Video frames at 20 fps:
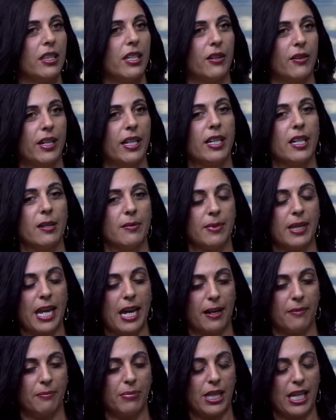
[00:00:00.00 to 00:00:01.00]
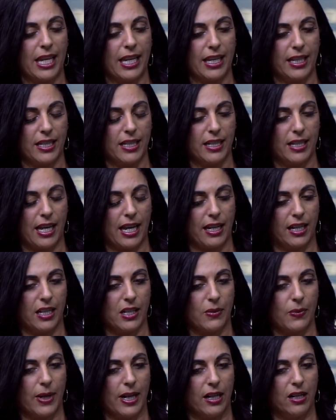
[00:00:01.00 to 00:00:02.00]
their income can play into that
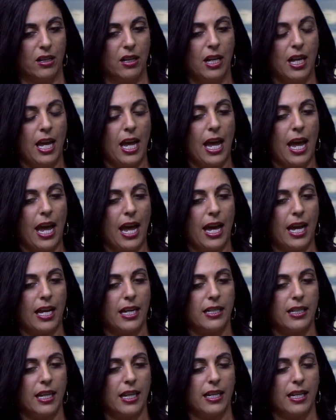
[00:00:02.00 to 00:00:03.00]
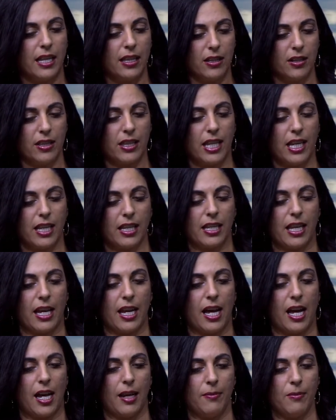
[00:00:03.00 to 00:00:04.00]
as well. Yeah. And another thing
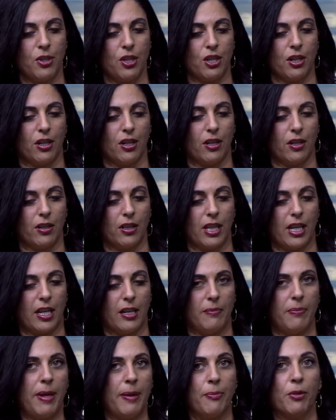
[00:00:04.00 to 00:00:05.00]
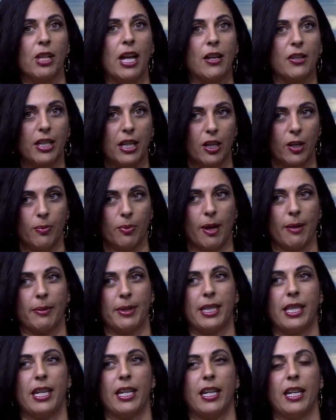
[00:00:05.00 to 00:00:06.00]
that I'm sure that people out there are
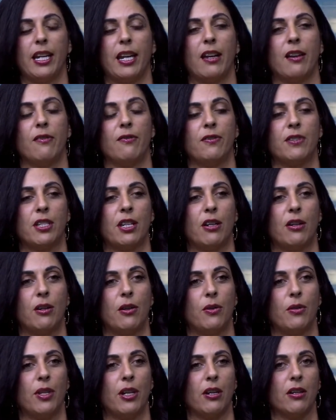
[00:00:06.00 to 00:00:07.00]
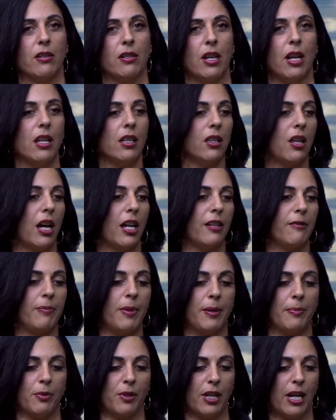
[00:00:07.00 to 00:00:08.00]
probably thinking of. So there's a lot of
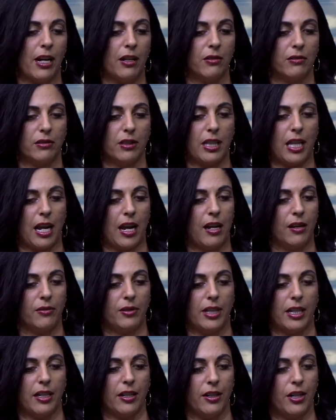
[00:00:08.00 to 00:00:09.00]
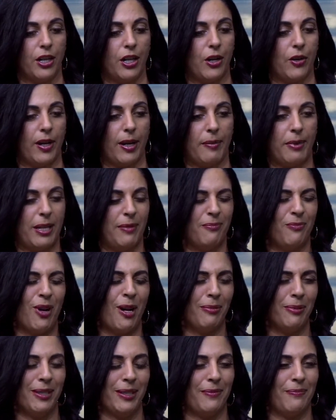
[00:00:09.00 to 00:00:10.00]
people out the, out there, you know, I mean,
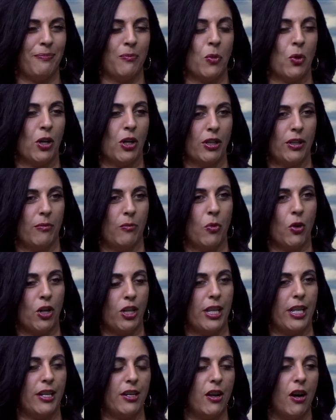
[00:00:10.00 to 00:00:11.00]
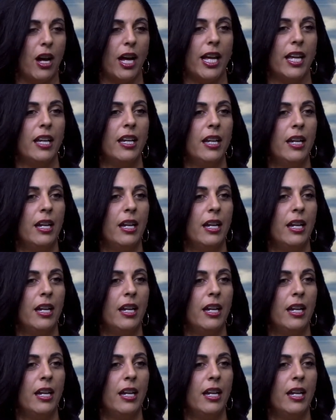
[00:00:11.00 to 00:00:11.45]
probably more more than not